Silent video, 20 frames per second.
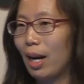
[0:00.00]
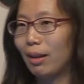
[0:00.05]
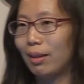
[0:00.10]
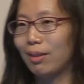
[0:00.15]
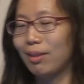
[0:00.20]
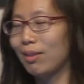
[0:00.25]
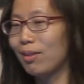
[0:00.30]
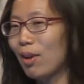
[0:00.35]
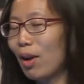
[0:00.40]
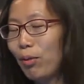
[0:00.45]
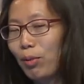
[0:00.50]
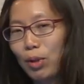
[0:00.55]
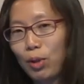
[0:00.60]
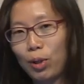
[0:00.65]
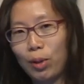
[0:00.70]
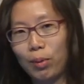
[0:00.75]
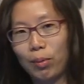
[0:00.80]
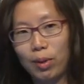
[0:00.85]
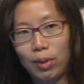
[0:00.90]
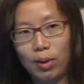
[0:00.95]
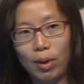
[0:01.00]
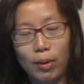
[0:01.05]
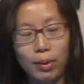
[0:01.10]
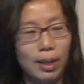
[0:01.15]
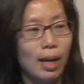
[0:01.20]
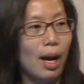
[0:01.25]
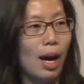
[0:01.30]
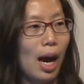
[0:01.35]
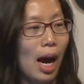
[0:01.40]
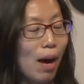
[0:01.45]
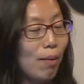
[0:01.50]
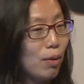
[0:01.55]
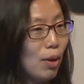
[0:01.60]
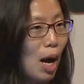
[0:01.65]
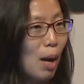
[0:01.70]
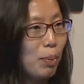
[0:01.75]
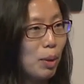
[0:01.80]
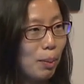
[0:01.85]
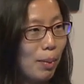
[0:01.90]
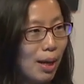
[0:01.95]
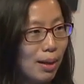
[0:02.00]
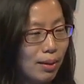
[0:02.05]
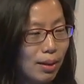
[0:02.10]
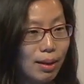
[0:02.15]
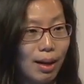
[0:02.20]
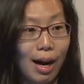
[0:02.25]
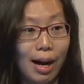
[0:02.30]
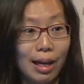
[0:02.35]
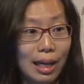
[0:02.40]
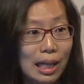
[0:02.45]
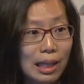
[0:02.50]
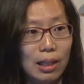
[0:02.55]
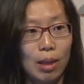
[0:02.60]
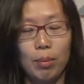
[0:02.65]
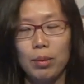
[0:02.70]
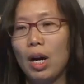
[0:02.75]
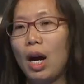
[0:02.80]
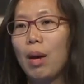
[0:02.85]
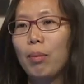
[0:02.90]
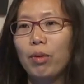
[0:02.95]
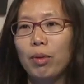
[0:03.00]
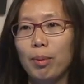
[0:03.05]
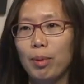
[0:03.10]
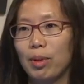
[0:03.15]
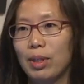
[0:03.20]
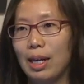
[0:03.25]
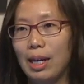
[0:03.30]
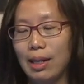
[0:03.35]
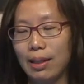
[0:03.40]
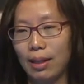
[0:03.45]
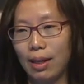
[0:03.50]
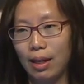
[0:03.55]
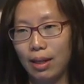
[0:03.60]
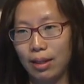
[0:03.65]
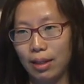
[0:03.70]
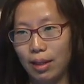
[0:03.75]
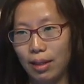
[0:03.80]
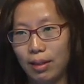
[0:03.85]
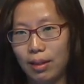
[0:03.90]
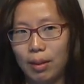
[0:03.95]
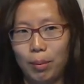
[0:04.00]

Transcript: This is not returning results. I have to optimize it. I need some time from your data scientist.